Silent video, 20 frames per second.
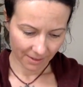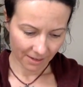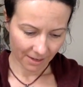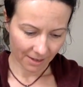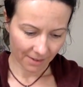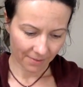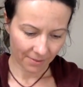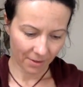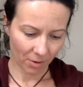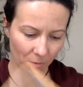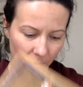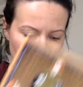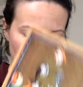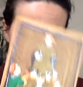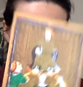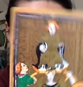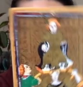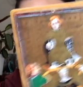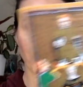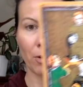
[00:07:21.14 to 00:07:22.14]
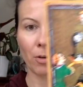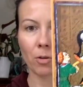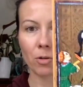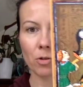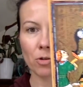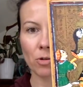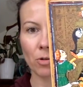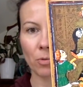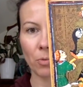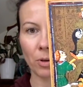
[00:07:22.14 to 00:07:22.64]
And the Wheel of
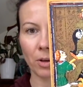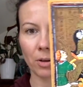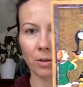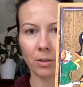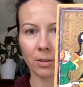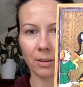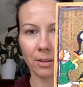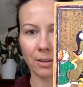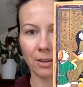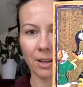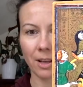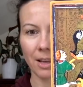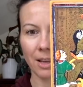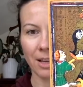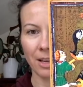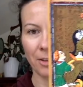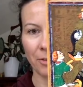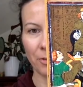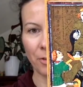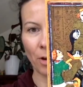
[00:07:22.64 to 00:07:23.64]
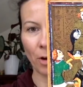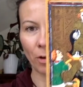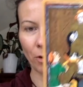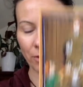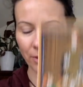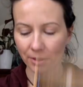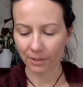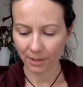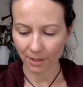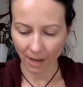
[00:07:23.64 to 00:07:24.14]
Fortune. We all know
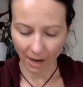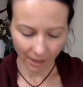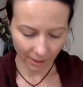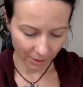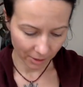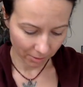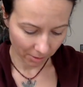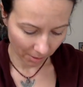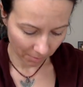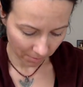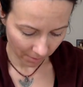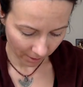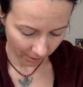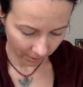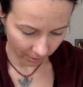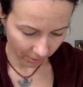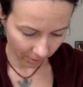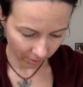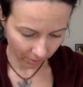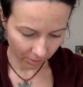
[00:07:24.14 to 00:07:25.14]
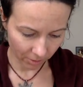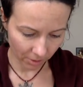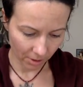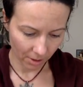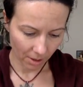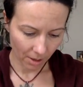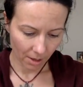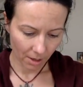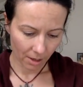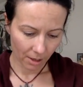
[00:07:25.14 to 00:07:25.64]
this deck, so I might not
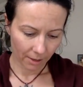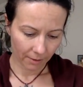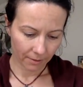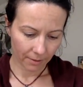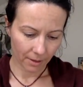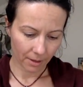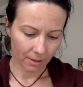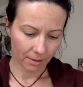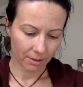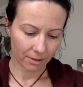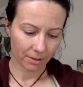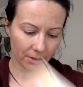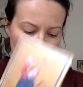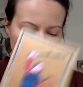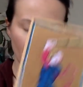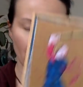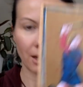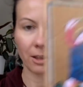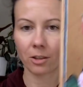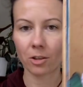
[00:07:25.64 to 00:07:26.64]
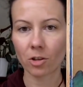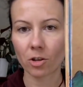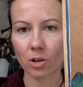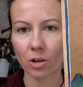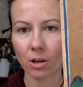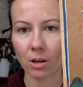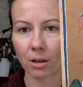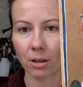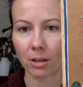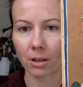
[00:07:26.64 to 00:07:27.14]
that strange
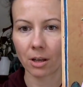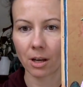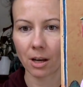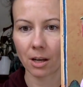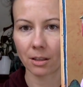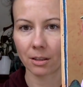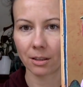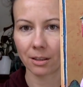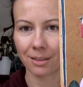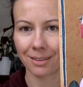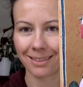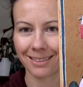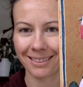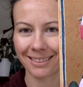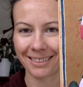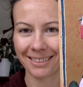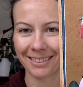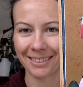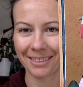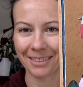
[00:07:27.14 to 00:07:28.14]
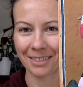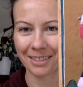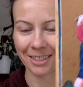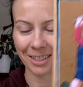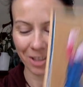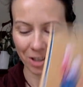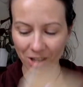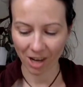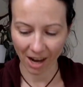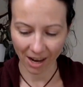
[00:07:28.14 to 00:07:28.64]

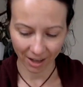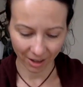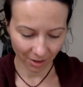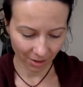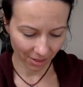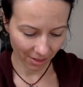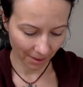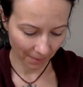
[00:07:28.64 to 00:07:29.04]
strength.